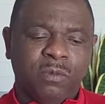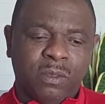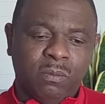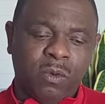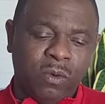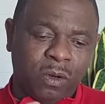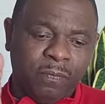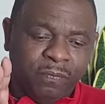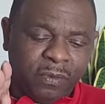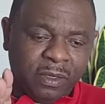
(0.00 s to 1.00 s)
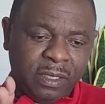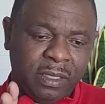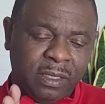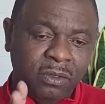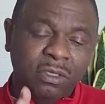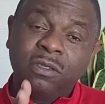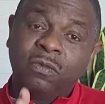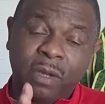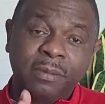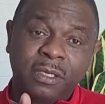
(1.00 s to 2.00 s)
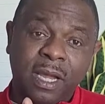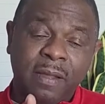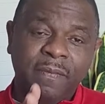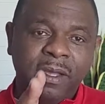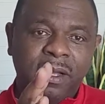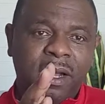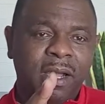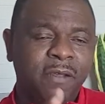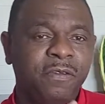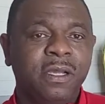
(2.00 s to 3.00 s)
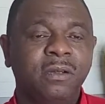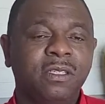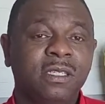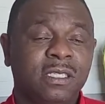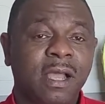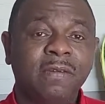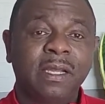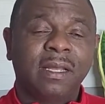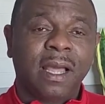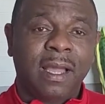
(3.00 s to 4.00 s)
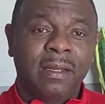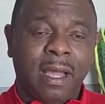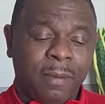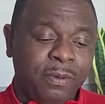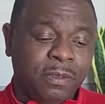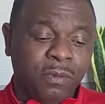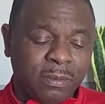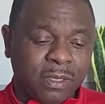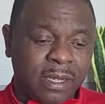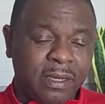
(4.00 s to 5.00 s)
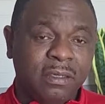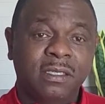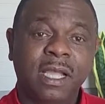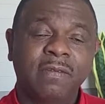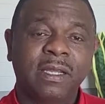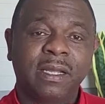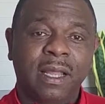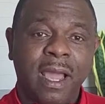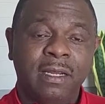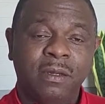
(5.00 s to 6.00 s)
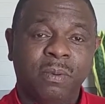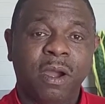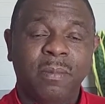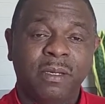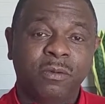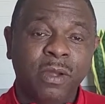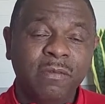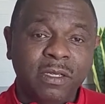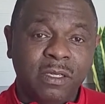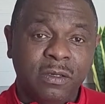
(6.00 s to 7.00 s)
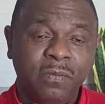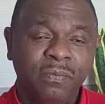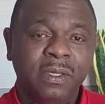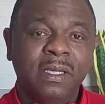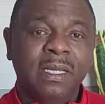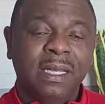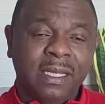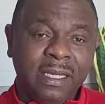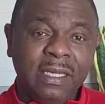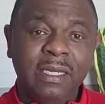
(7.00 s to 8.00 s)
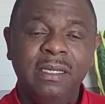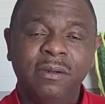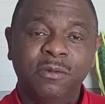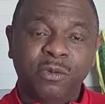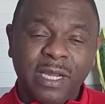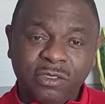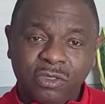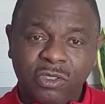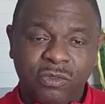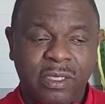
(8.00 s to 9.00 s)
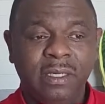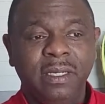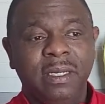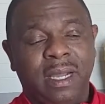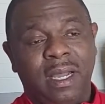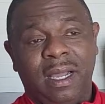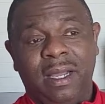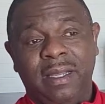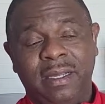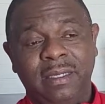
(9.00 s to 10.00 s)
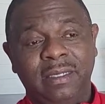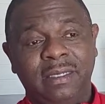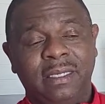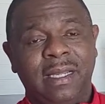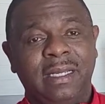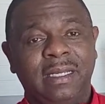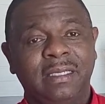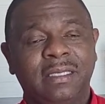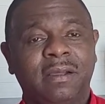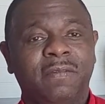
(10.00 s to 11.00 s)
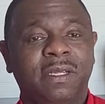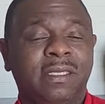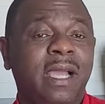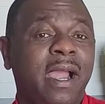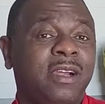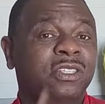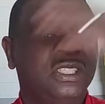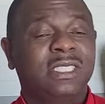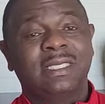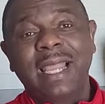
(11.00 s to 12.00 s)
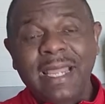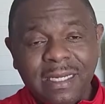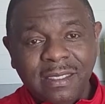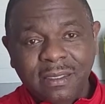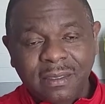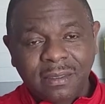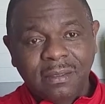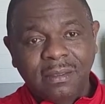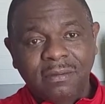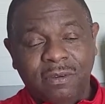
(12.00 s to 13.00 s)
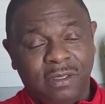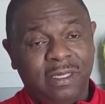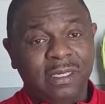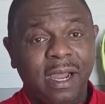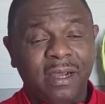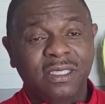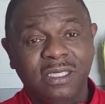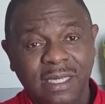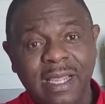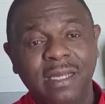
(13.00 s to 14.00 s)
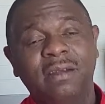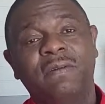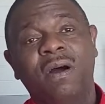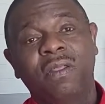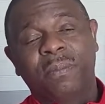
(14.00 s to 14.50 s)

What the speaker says: more inclusive website, if you go to the South Carolina, I'll put the website here, the South Carolina Department of Revenue Lien Registry, it is a list of the entire state, for the entire state of all the